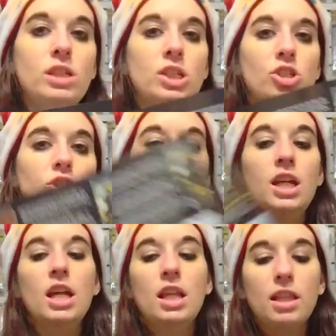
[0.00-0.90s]
history
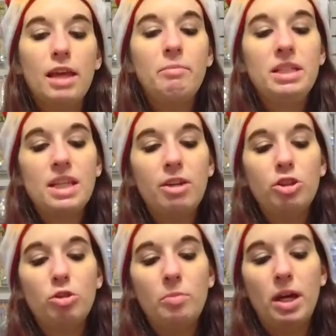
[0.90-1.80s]
let me tell
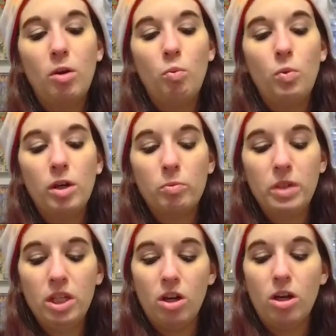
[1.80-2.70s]
you about where
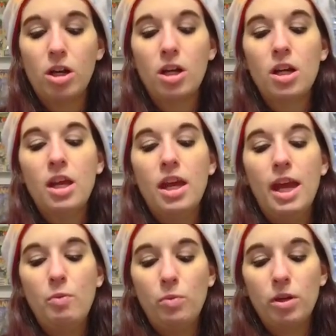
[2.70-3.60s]
we are
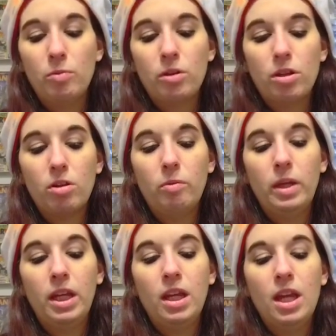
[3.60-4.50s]
and where we're
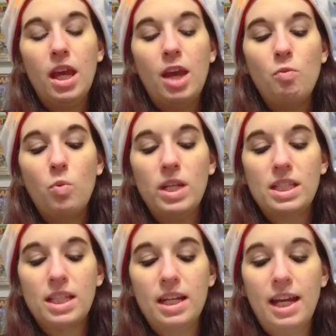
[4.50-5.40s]
going and what's
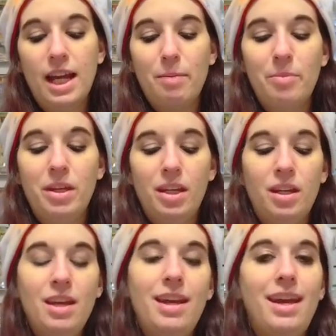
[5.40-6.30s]
going to happen
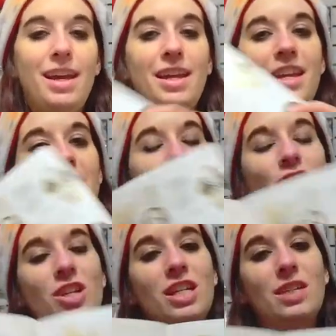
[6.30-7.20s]
and and then she
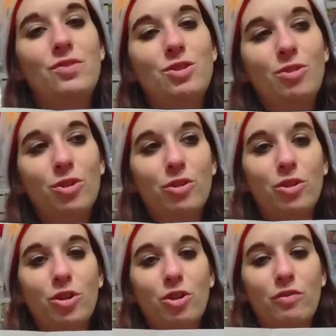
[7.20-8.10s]
kind of gives you
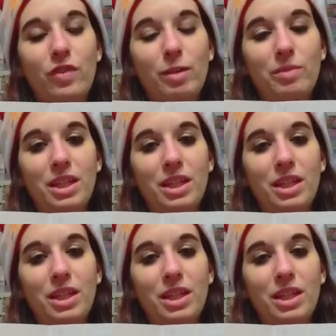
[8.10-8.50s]
her her family